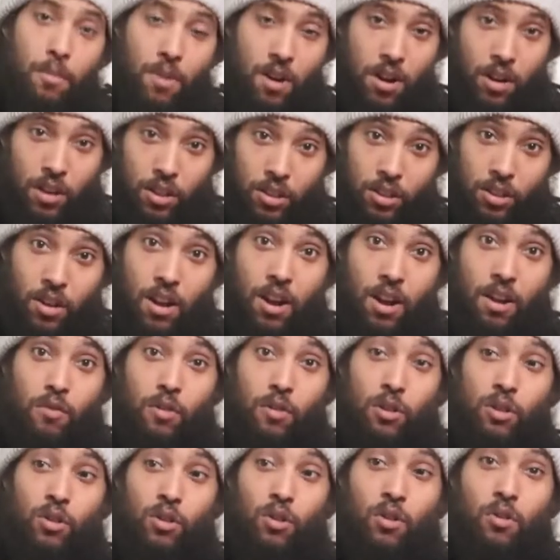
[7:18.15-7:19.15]
Marcus
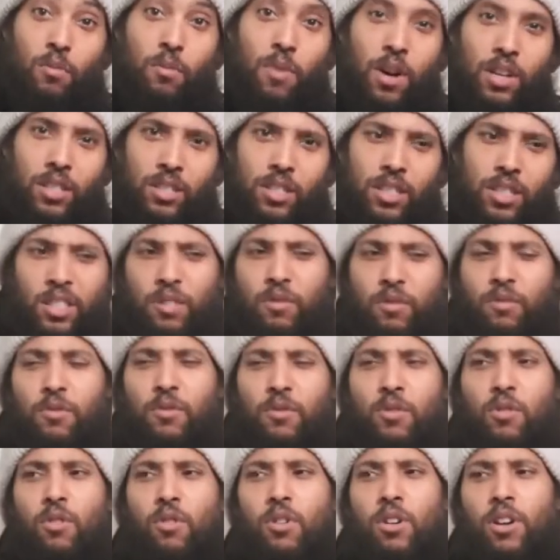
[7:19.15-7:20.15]
Garvey so much is
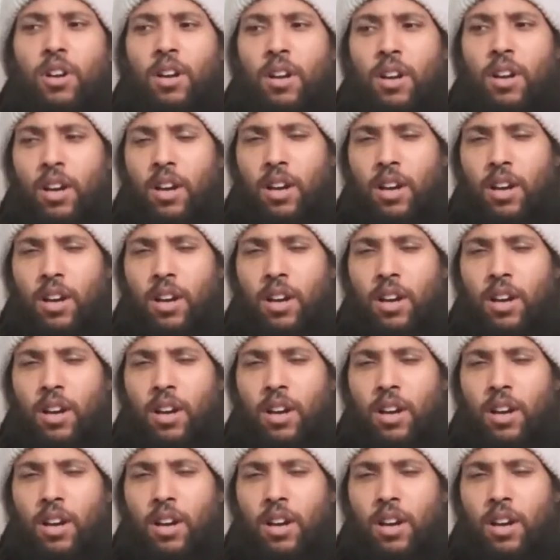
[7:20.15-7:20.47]
for